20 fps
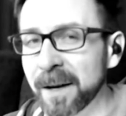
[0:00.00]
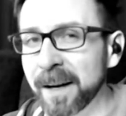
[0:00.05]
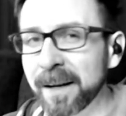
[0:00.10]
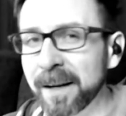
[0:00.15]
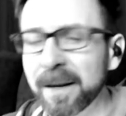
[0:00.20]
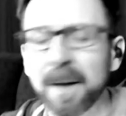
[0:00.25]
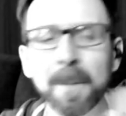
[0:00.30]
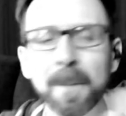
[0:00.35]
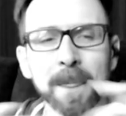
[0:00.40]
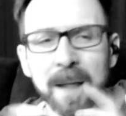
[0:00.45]

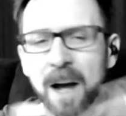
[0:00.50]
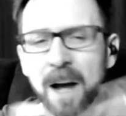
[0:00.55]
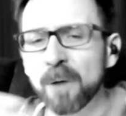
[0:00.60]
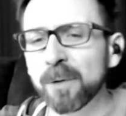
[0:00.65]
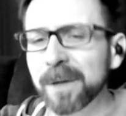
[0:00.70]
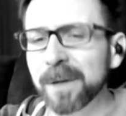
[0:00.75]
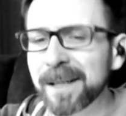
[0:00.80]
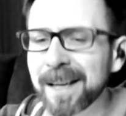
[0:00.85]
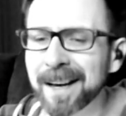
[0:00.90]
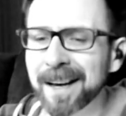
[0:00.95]
I will
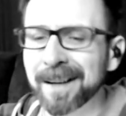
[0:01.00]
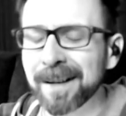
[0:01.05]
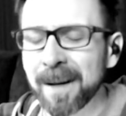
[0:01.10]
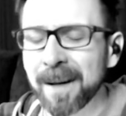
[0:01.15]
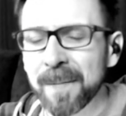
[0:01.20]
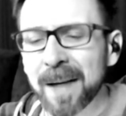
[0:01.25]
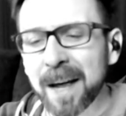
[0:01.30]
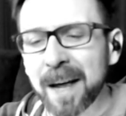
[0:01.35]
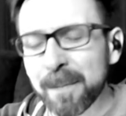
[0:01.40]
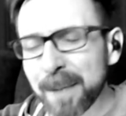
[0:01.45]
get a
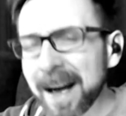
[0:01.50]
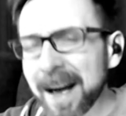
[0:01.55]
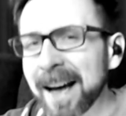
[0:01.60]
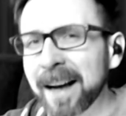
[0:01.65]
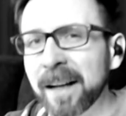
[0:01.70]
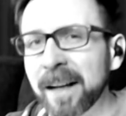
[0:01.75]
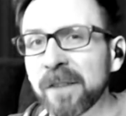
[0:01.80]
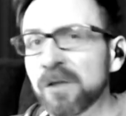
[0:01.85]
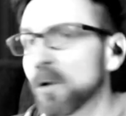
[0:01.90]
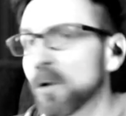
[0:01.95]
package
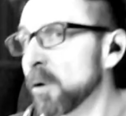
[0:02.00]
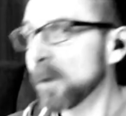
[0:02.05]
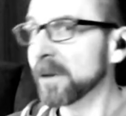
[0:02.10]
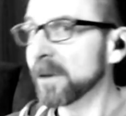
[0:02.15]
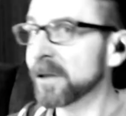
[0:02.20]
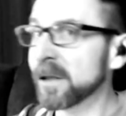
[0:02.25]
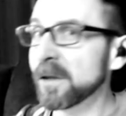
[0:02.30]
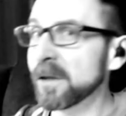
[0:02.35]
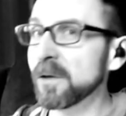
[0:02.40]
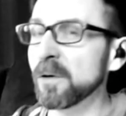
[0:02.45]
or
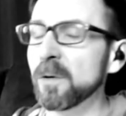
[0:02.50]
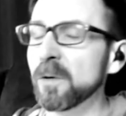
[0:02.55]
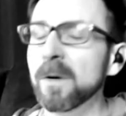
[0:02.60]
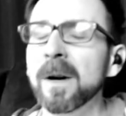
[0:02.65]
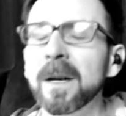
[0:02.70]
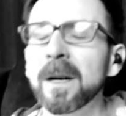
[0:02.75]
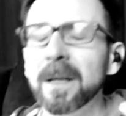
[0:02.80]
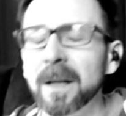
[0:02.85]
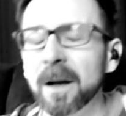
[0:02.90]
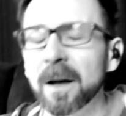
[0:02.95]
two
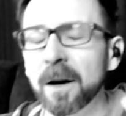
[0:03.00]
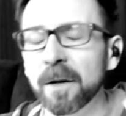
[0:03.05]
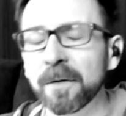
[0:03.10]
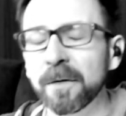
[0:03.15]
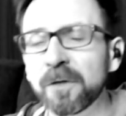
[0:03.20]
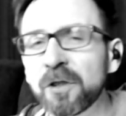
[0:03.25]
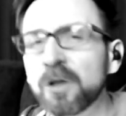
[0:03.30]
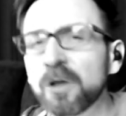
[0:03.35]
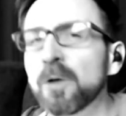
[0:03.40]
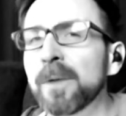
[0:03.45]
of
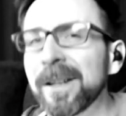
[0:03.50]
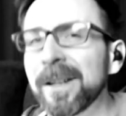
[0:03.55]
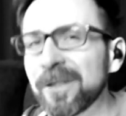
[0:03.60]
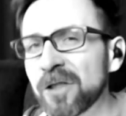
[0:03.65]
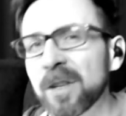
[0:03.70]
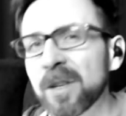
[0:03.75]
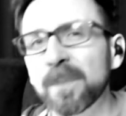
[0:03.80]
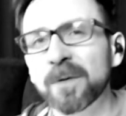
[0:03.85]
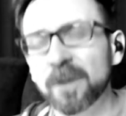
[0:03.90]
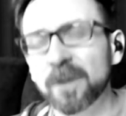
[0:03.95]
Chewy Chips
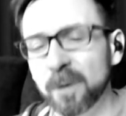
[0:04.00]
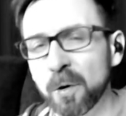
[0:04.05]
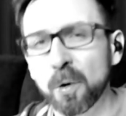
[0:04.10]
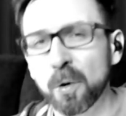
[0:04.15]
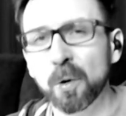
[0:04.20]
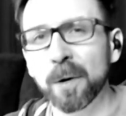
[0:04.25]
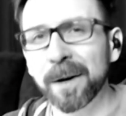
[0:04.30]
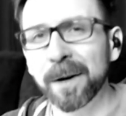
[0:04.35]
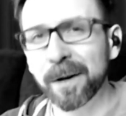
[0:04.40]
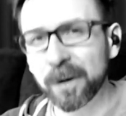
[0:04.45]
Ahoy
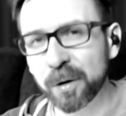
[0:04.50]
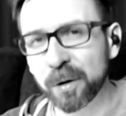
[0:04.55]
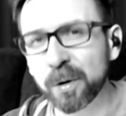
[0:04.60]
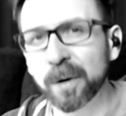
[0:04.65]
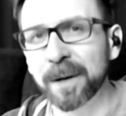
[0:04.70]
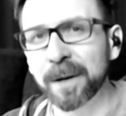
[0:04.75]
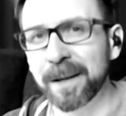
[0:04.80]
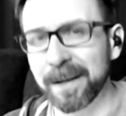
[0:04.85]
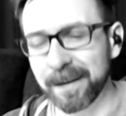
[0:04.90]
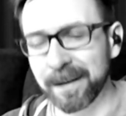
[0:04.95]
cookies.